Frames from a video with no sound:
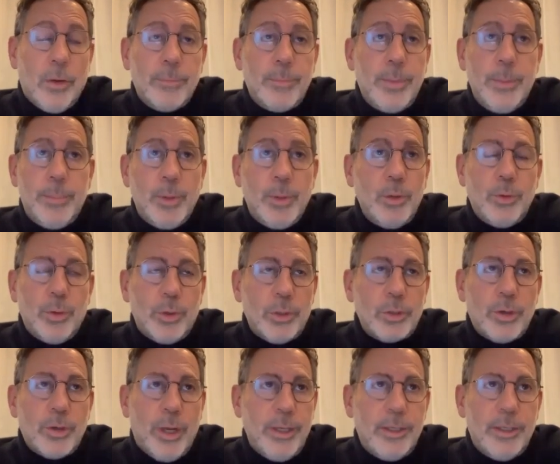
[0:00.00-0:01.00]
people who are
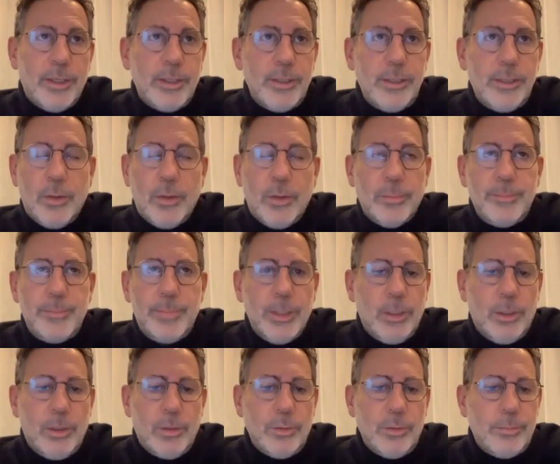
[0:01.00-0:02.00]
trying to,
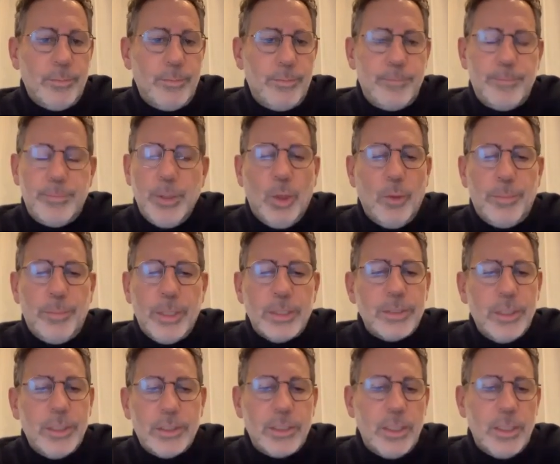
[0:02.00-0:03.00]
build
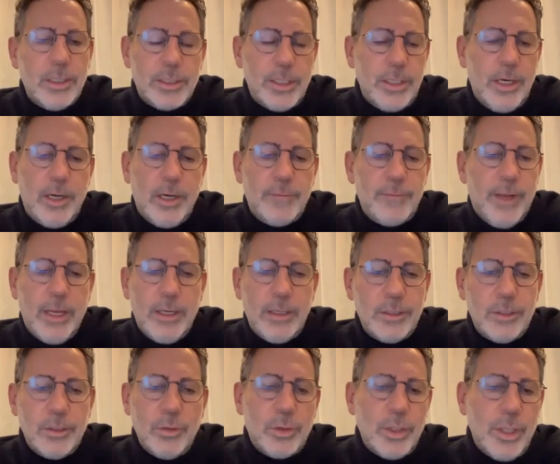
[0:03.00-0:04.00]
businesses and innovate
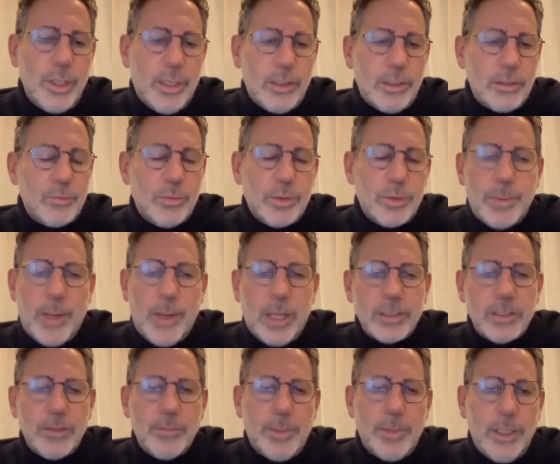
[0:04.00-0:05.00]
and do things
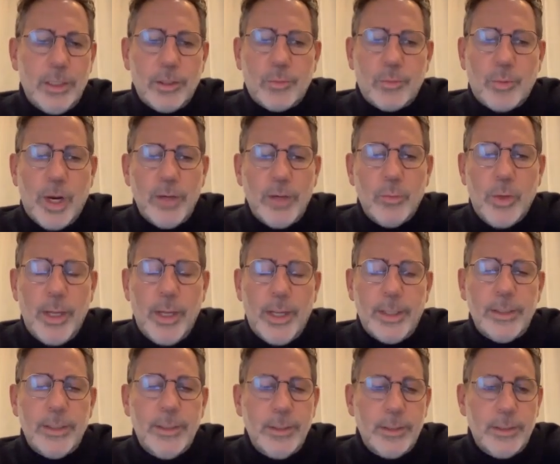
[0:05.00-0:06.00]
responsibly in the right
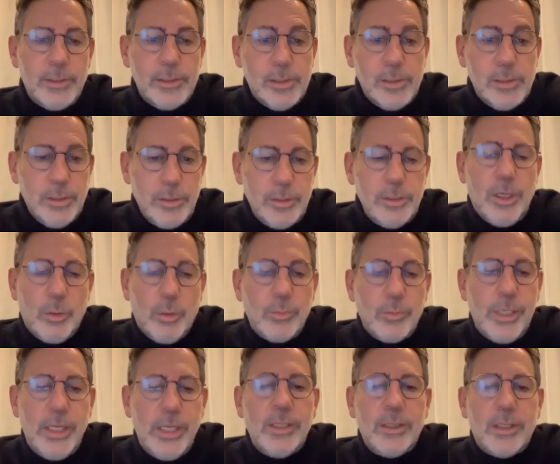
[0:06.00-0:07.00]
way,
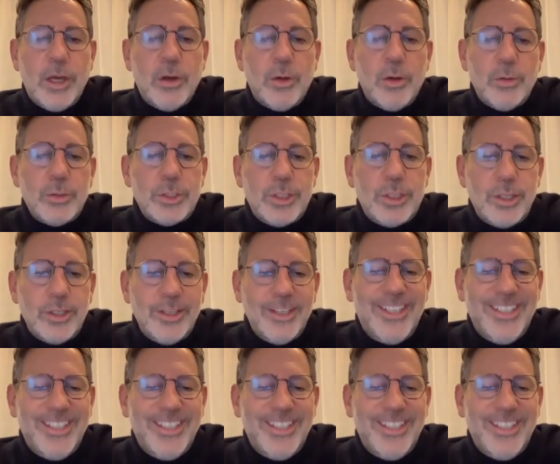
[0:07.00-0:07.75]
need those,